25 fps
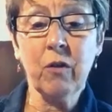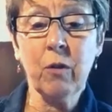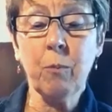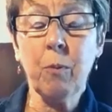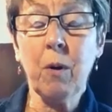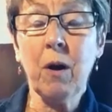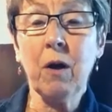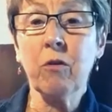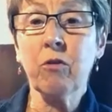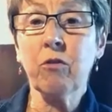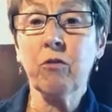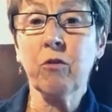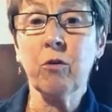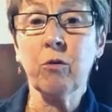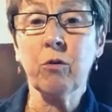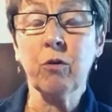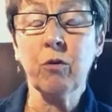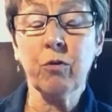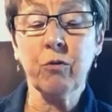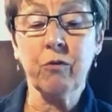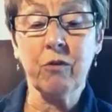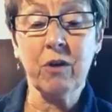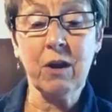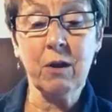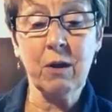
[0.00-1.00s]
the past 2 to
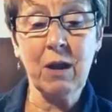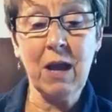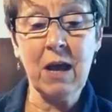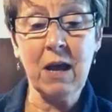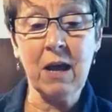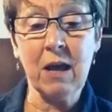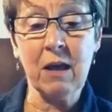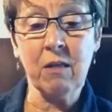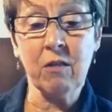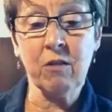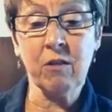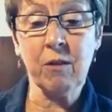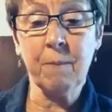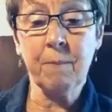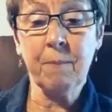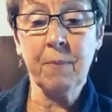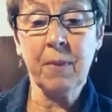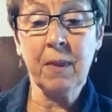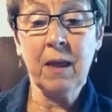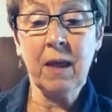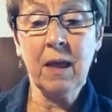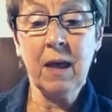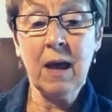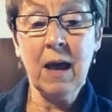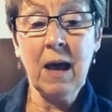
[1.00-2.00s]
3 years
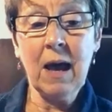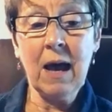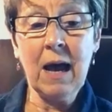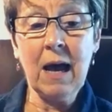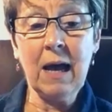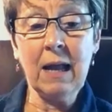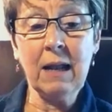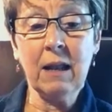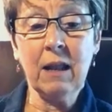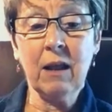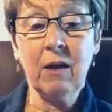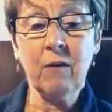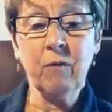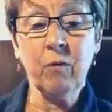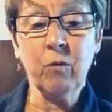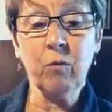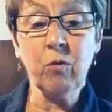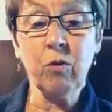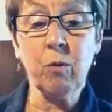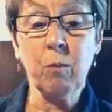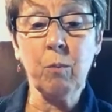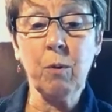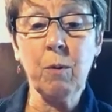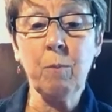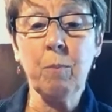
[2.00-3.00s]
and have
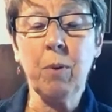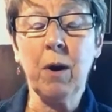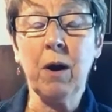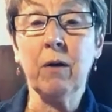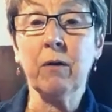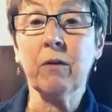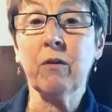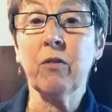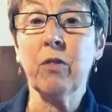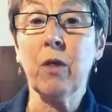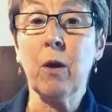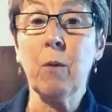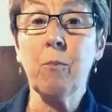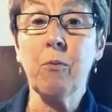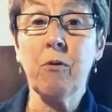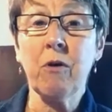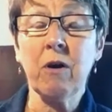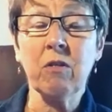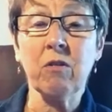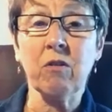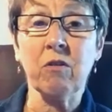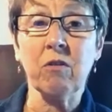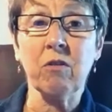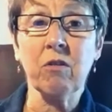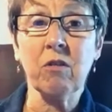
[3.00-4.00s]
also been part of their
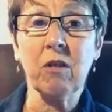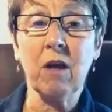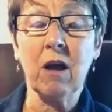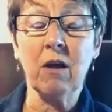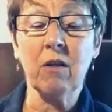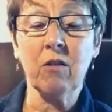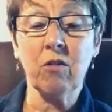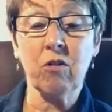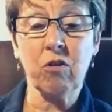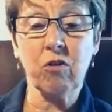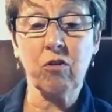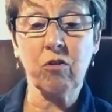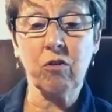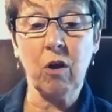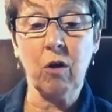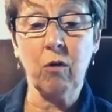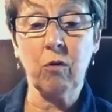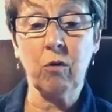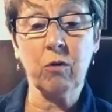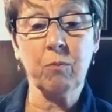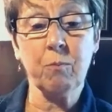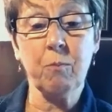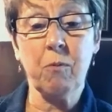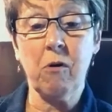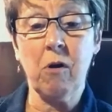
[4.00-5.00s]
presence at
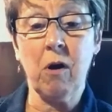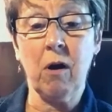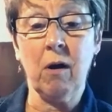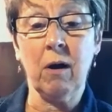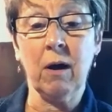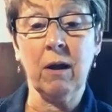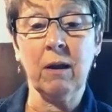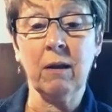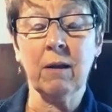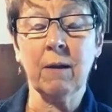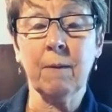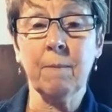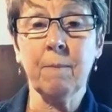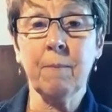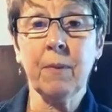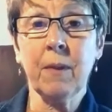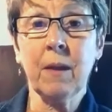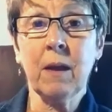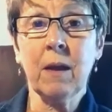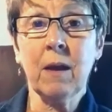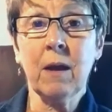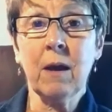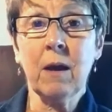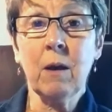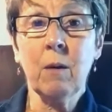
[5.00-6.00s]
Stoke Pride,
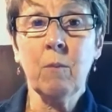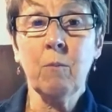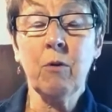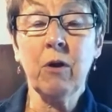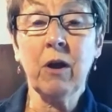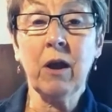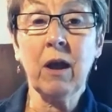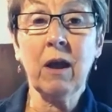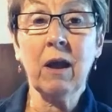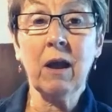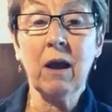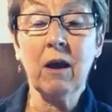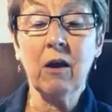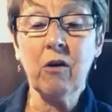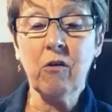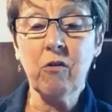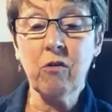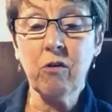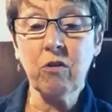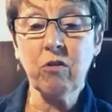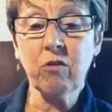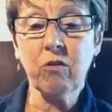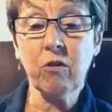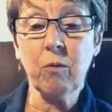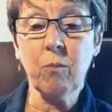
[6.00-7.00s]
bringing a
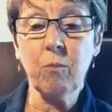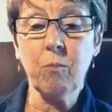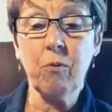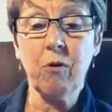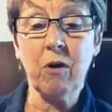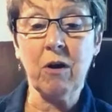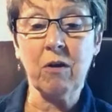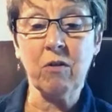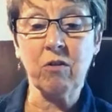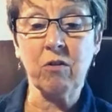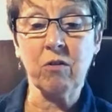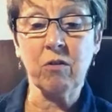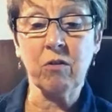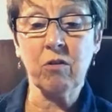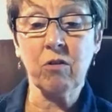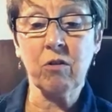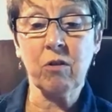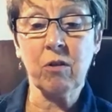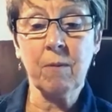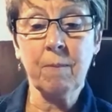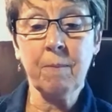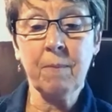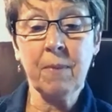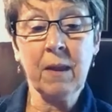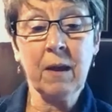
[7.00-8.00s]
Christian
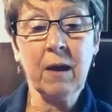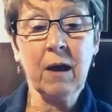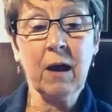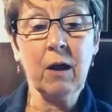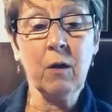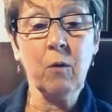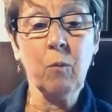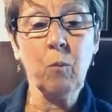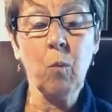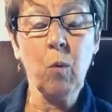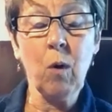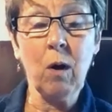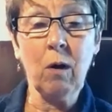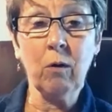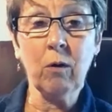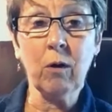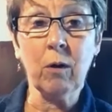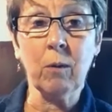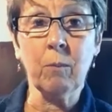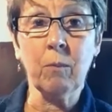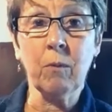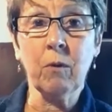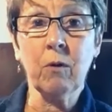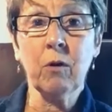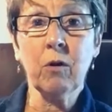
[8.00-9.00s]
presence and
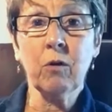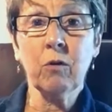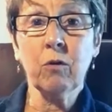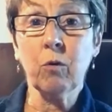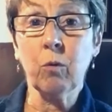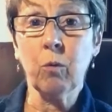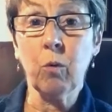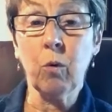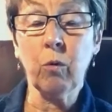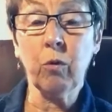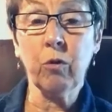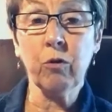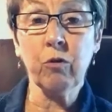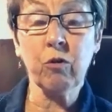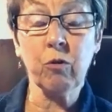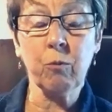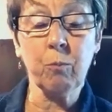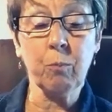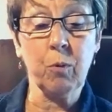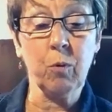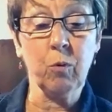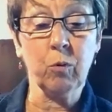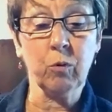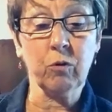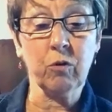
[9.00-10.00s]
welcome to all the
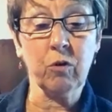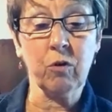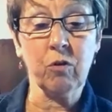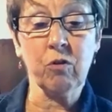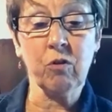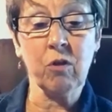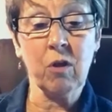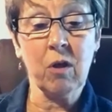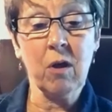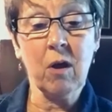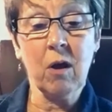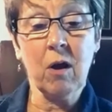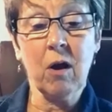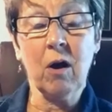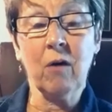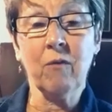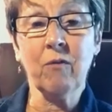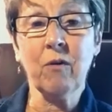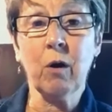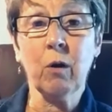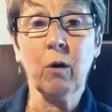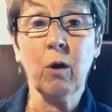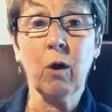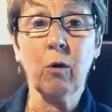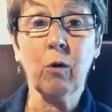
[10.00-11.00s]
supporters of
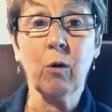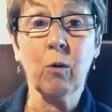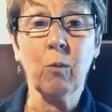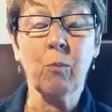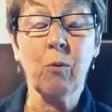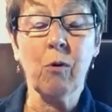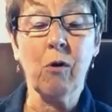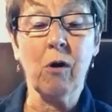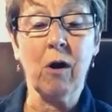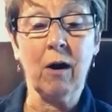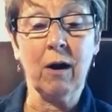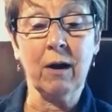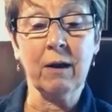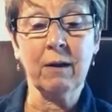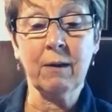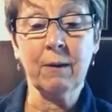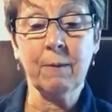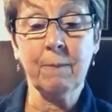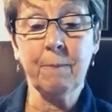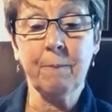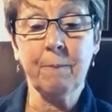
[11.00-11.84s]
our local Pride.